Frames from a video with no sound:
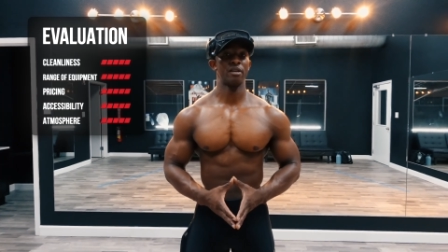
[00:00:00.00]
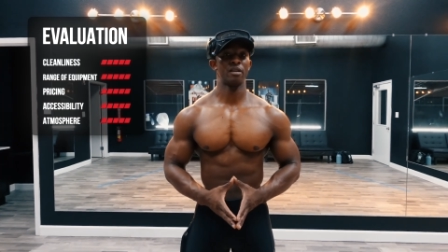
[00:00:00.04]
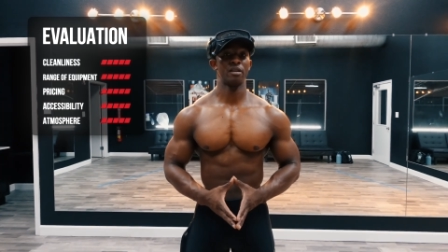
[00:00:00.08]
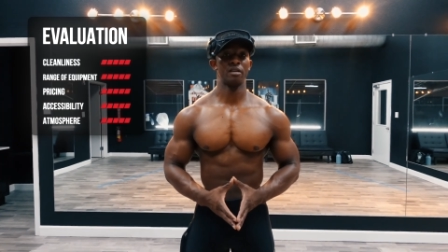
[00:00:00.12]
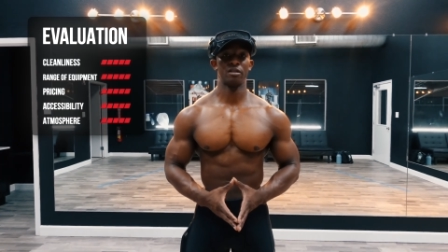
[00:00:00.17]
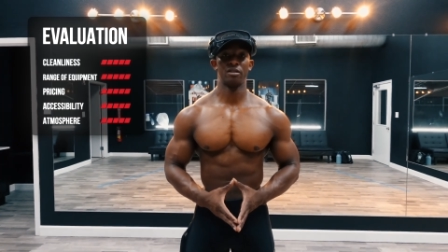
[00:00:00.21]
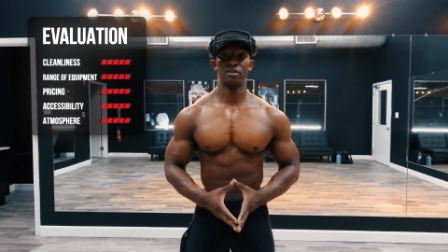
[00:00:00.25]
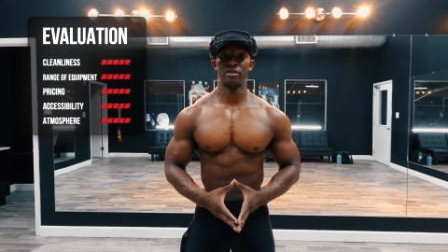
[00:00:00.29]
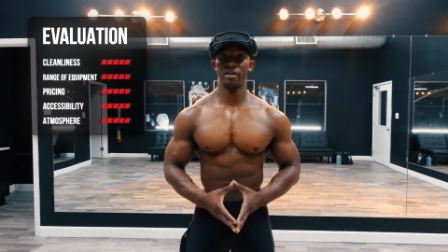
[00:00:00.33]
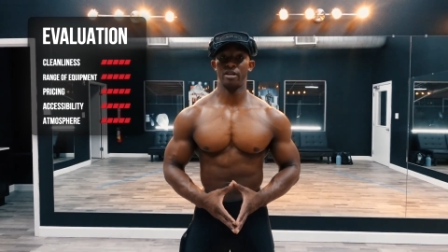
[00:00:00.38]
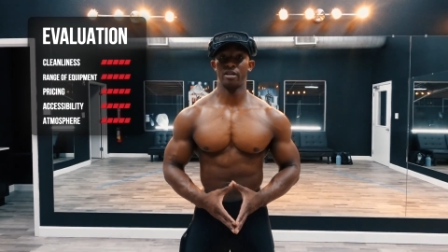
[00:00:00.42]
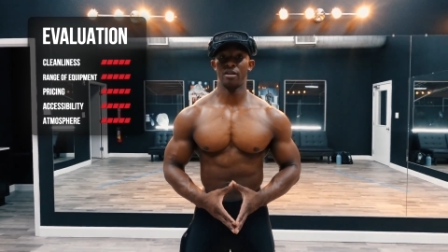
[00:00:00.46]

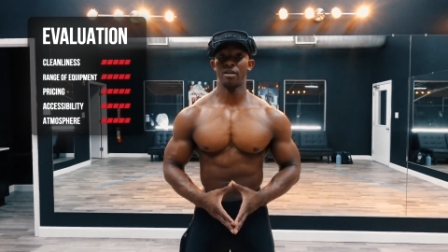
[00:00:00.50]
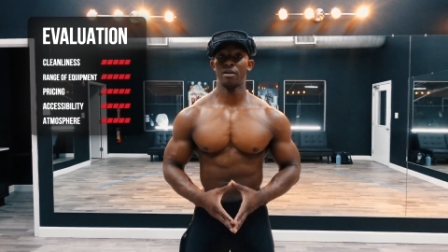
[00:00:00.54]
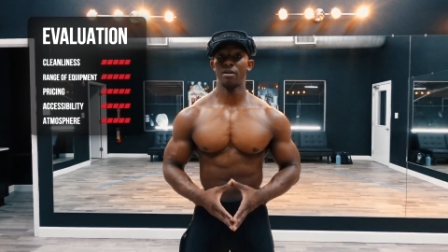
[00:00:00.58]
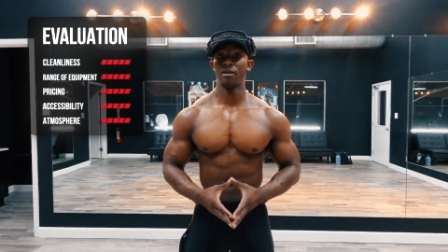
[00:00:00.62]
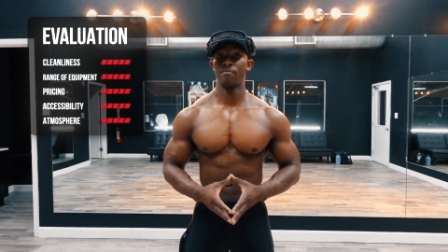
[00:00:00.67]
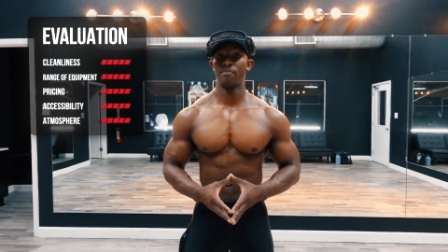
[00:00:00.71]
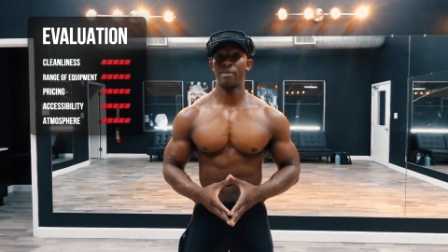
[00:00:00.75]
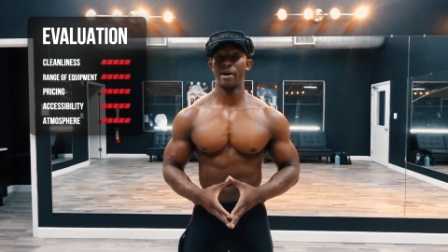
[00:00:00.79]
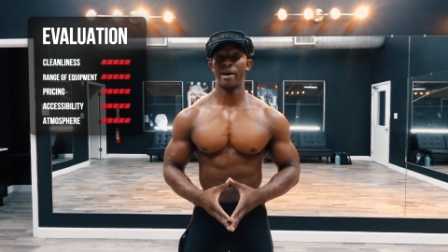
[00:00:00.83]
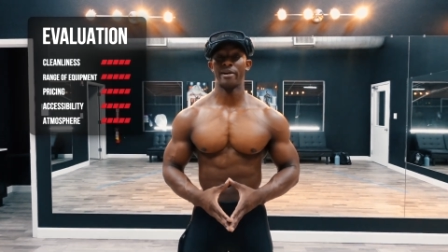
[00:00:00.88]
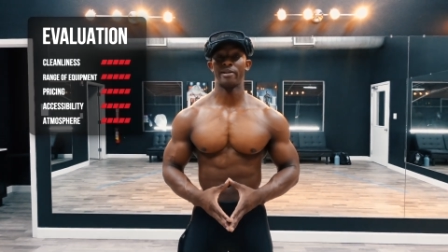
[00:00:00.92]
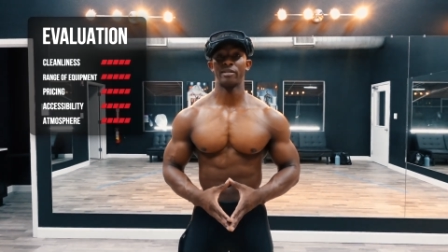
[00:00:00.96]
anything
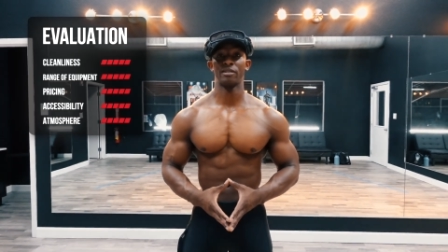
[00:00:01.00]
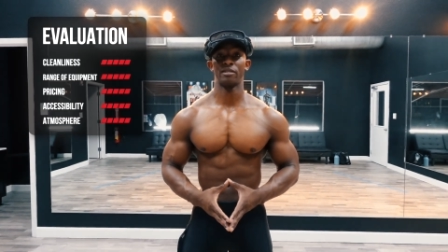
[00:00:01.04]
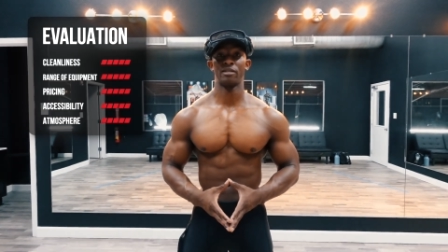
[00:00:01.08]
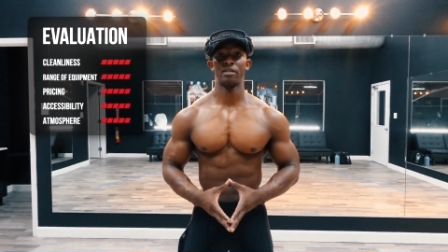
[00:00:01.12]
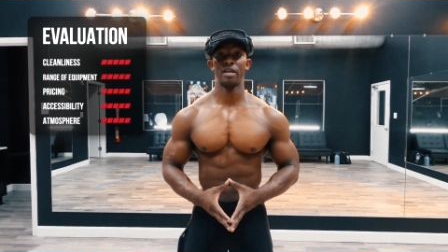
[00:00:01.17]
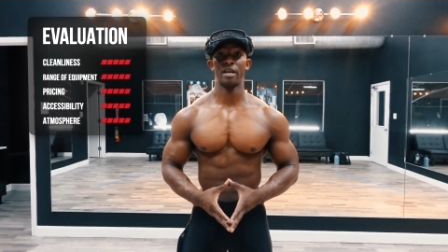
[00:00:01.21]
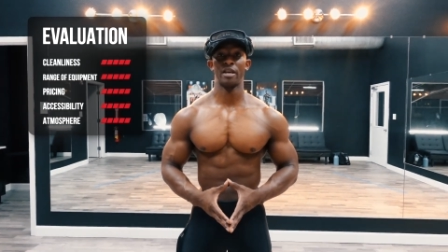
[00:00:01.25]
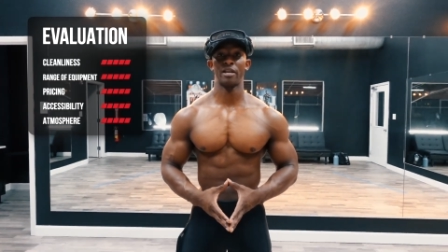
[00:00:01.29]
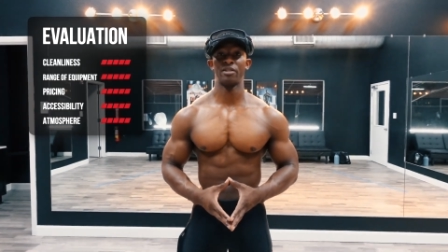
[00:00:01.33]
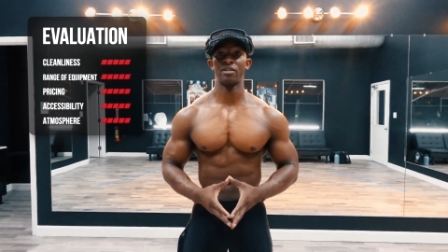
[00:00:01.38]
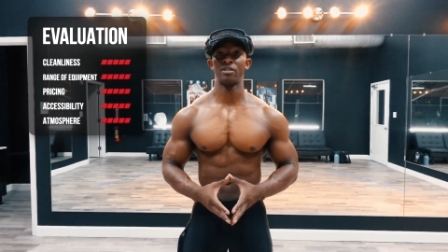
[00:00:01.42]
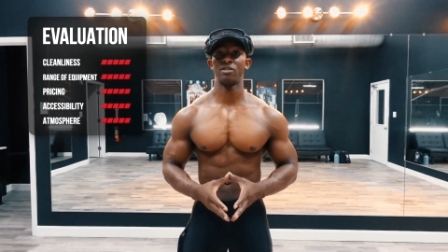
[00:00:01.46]
bad to
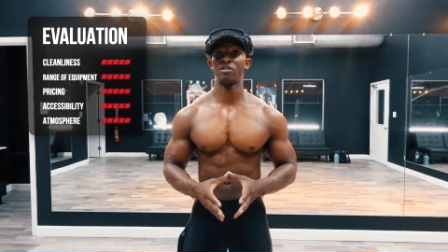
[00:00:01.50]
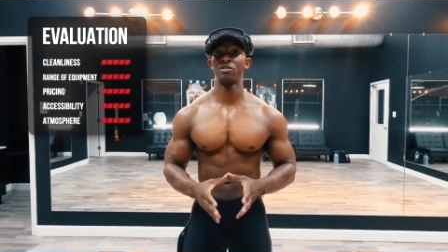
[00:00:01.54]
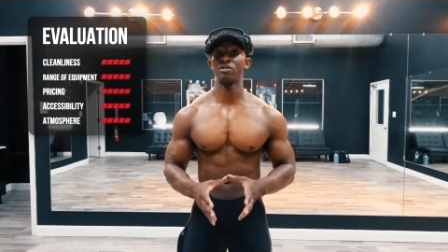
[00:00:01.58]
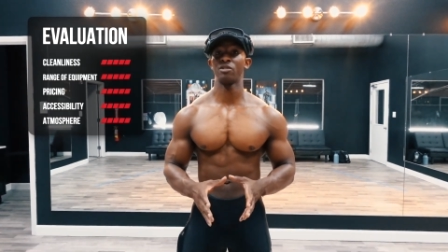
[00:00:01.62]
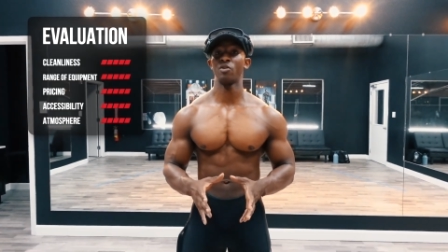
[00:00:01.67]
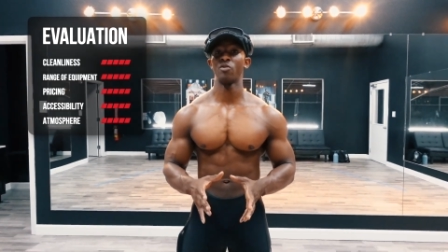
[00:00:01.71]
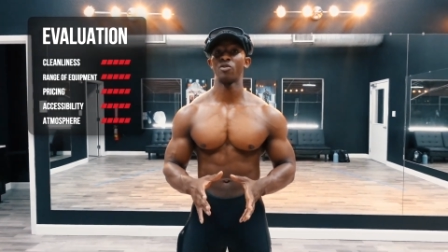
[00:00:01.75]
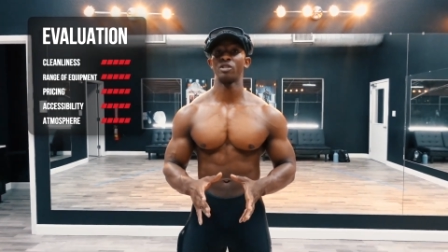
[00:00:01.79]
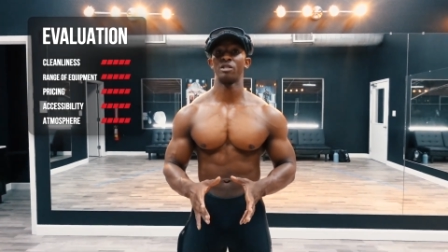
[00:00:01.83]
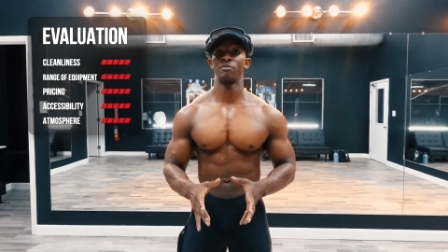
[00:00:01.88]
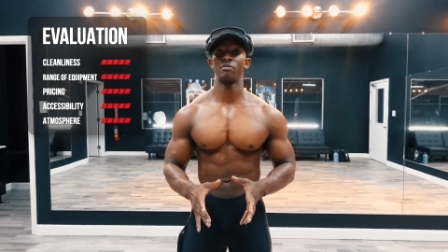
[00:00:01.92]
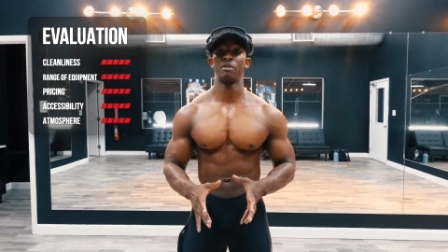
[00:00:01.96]
say. This is
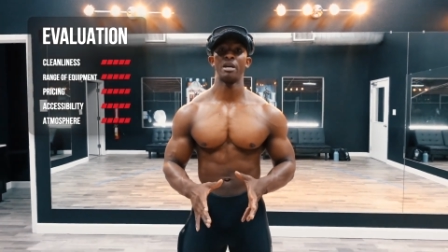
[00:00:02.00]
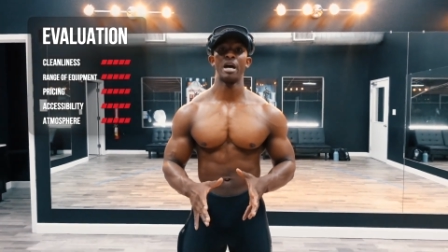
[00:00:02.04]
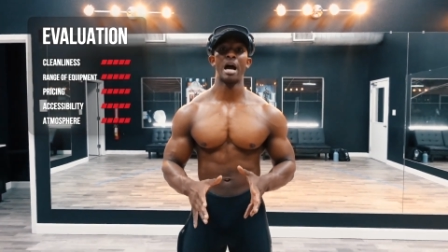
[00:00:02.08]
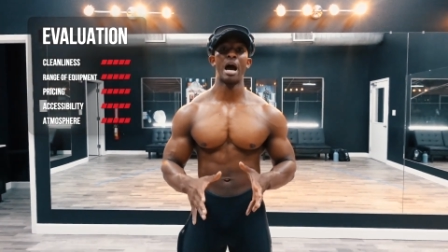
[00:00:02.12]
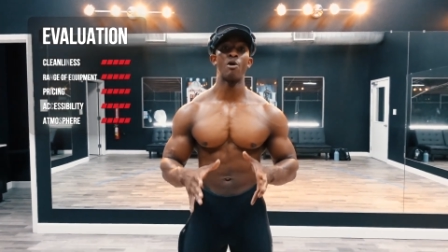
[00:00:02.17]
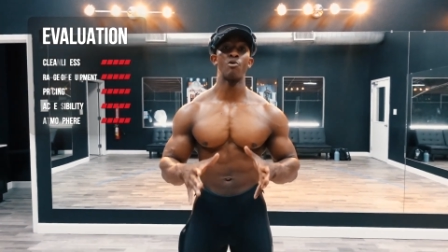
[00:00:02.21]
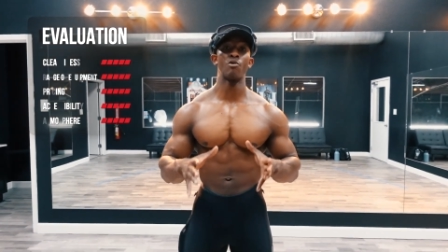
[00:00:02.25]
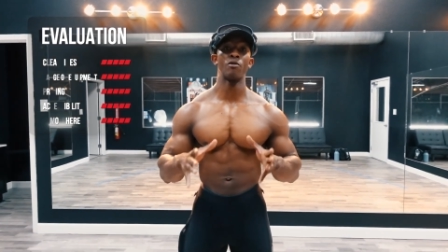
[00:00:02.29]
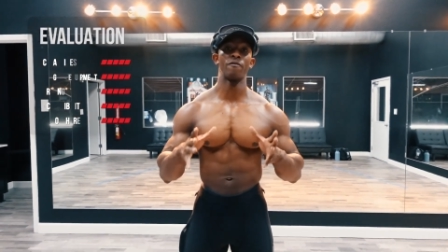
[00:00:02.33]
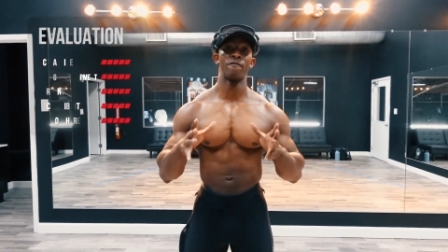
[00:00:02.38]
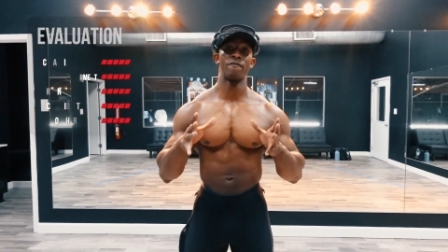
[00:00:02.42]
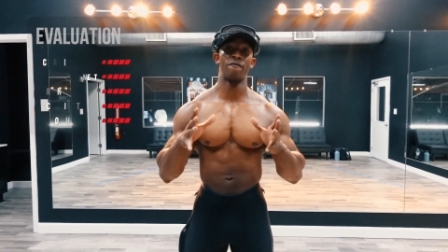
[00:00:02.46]
going to be our